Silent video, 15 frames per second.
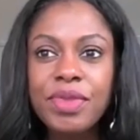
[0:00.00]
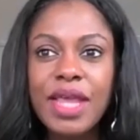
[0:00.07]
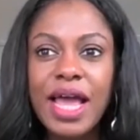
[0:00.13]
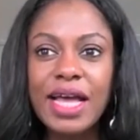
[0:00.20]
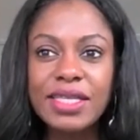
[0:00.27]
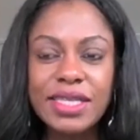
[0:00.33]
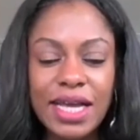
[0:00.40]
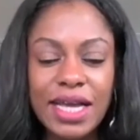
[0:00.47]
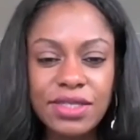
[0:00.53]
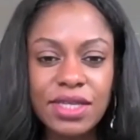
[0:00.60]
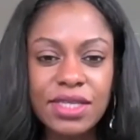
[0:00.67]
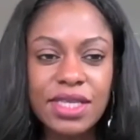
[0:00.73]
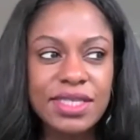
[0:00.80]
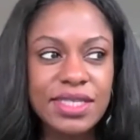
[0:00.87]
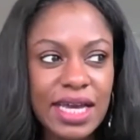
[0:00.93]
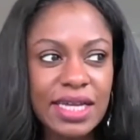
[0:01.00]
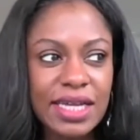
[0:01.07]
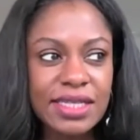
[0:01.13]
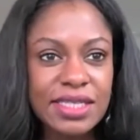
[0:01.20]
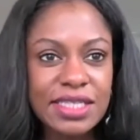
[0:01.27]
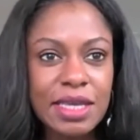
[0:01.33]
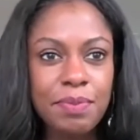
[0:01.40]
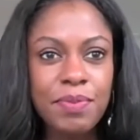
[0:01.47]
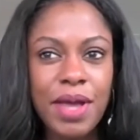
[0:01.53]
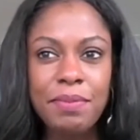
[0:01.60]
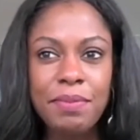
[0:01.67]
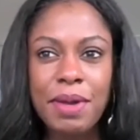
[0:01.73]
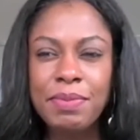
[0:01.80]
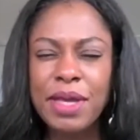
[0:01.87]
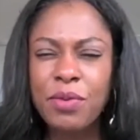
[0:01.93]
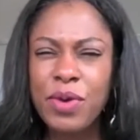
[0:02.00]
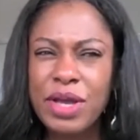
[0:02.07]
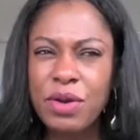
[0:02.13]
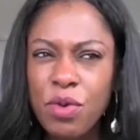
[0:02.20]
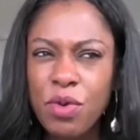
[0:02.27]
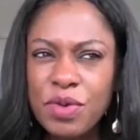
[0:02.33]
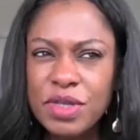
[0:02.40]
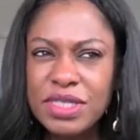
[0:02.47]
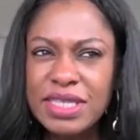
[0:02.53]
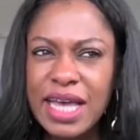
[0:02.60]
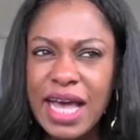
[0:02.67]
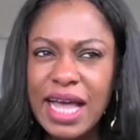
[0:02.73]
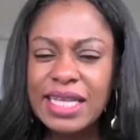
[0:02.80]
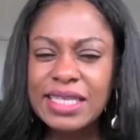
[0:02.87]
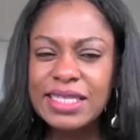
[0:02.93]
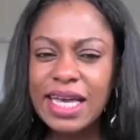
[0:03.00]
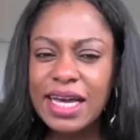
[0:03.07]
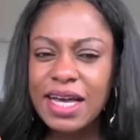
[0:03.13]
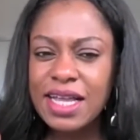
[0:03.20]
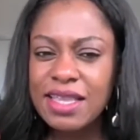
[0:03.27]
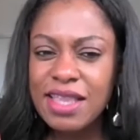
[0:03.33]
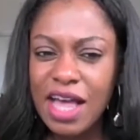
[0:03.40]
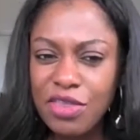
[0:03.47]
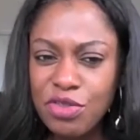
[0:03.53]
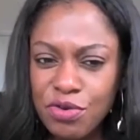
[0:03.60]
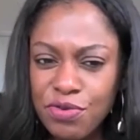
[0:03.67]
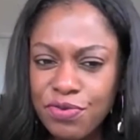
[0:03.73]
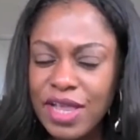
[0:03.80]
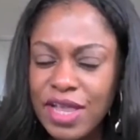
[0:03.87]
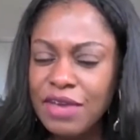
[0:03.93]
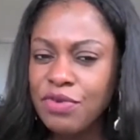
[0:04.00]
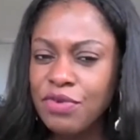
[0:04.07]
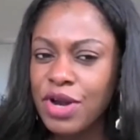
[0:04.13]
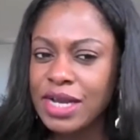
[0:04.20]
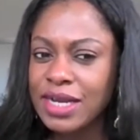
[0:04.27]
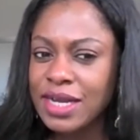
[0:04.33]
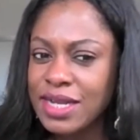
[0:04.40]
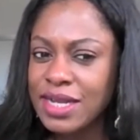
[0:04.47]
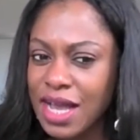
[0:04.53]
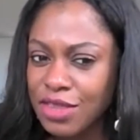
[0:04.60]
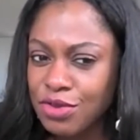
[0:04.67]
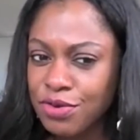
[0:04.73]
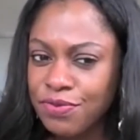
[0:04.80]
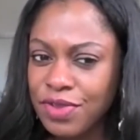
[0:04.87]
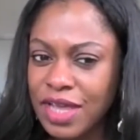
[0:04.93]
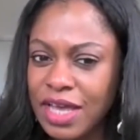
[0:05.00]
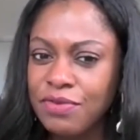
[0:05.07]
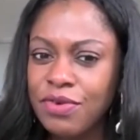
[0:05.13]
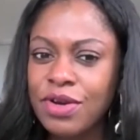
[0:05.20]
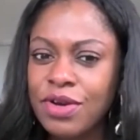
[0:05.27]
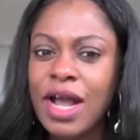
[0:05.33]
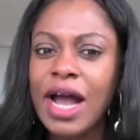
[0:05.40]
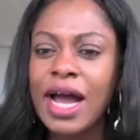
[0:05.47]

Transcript: As I took the second sip, I'm like, wait, what was that? It's like another flavor and another flavor.